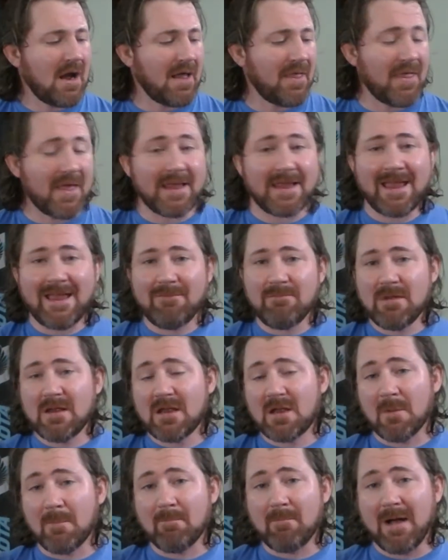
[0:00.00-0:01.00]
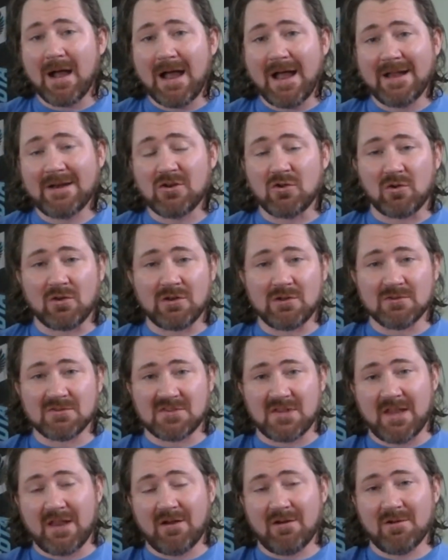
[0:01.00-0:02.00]
They can be combined. You can use
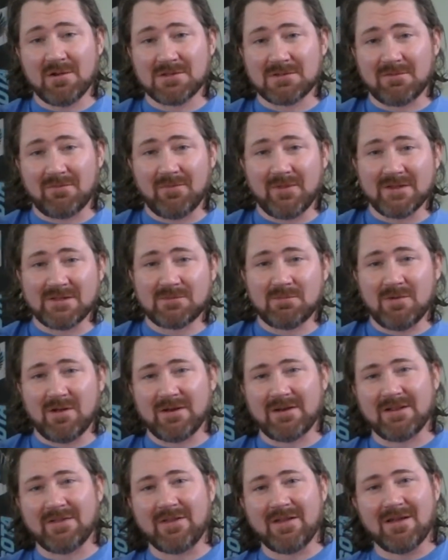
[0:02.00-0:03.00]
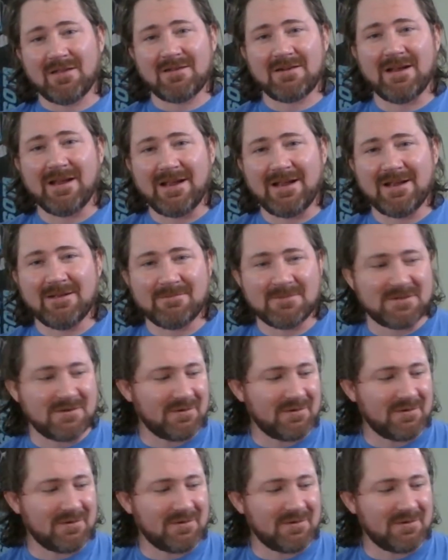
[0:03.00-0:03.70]
the heroes from this one and the other games.